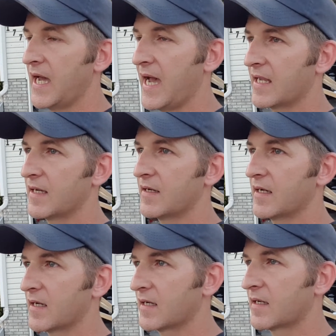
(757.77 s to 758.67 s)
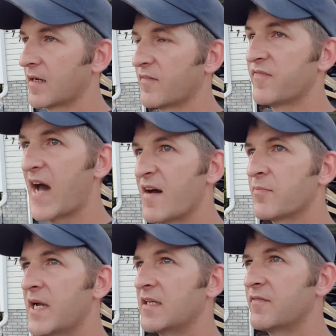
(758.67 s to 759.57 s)
at 5
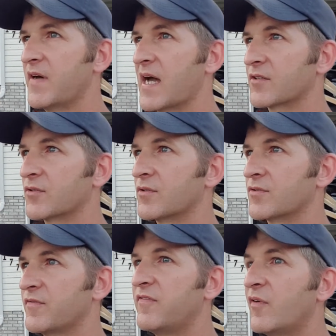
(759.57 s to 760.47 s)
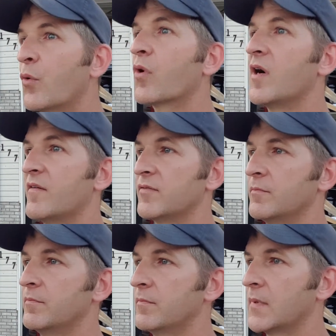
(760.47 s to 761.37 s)
manufacturers, 4 of
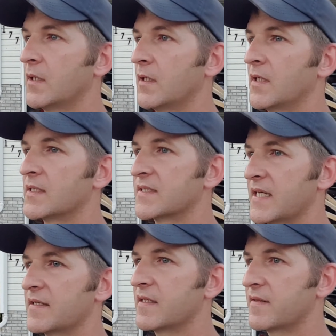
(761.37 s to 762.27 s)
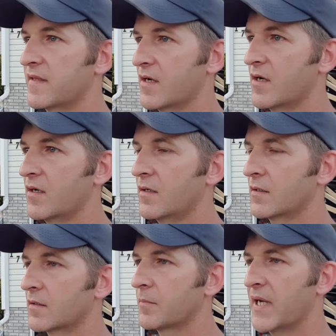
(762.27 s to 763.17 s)
them said that their
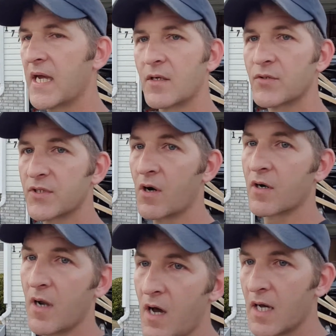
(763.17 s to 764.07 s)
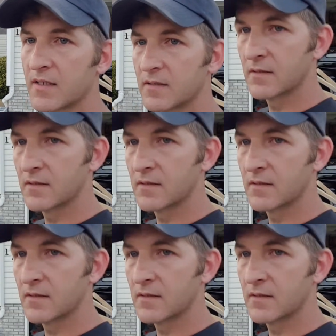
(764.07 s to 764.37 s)
panels are not